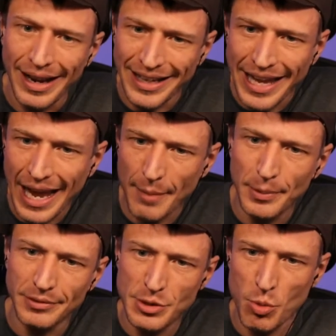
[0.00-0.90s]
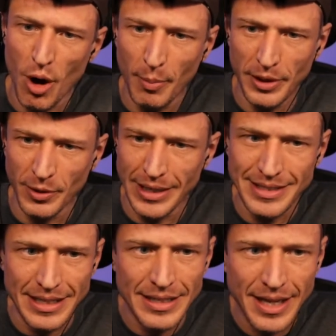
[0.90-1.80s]
and capitalist property
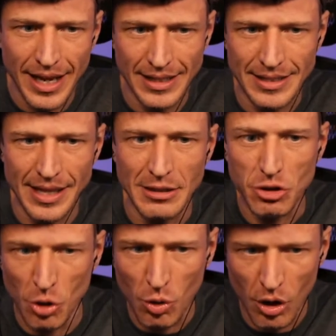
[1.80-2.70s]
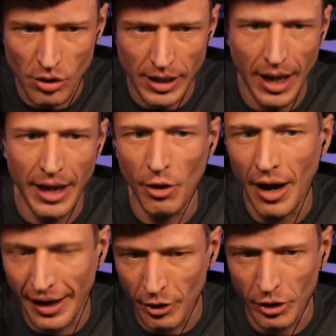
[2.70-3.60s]
rights indicates that so-called
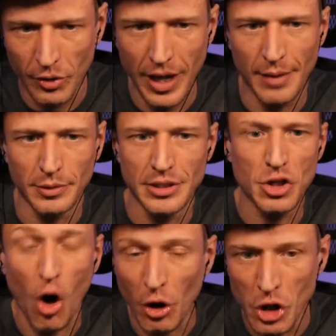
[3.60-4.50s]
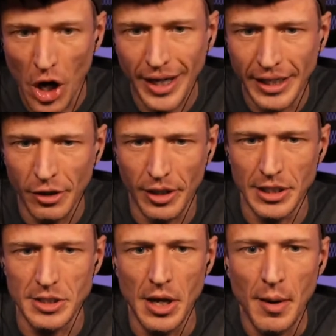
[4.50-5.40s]
anarcho-capitalists are not
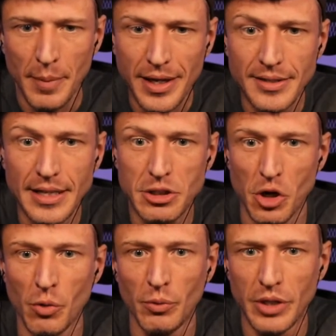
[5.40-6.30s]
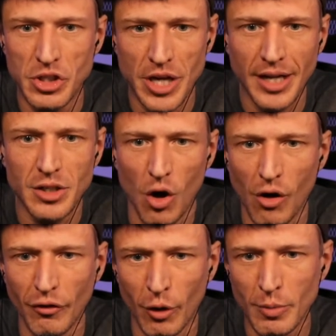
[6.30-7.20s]
anarchists because they don't reject
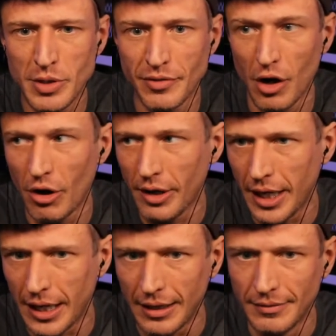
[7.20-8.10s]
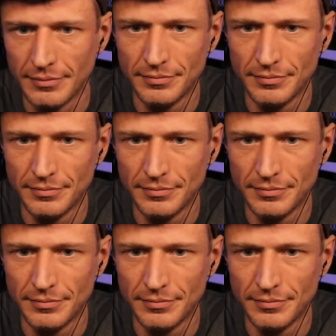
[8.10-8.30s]
all forms of archy.